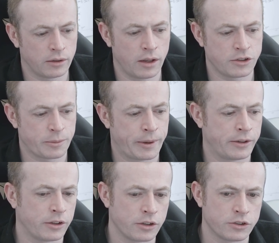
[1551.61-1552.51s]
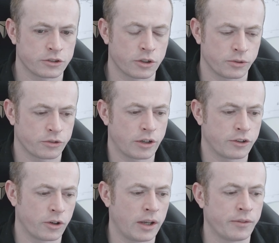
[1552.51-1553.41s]
In, in Japan, you can just go straight
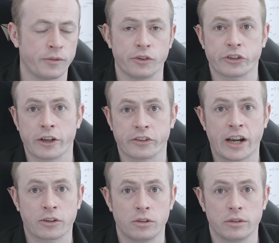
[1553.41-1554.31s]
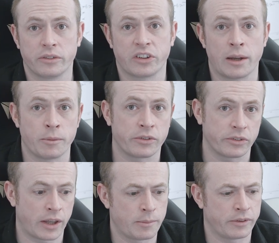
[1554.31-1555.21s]
to do it, even if you start as an adult, same as
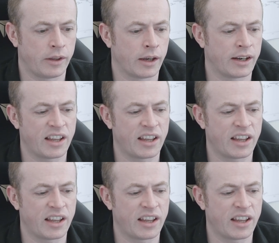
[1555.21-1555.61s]
same as here.